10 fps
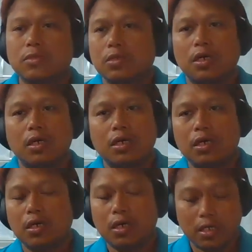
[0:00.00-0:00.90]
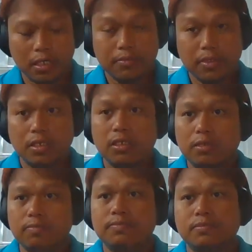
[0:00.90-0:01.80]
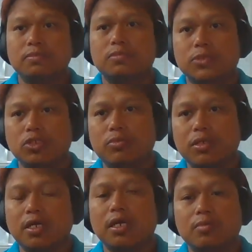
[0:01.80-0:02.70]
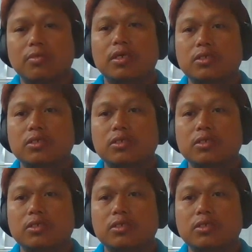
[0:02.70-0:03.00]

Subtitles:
Yeah, I am Jobert Hakaba.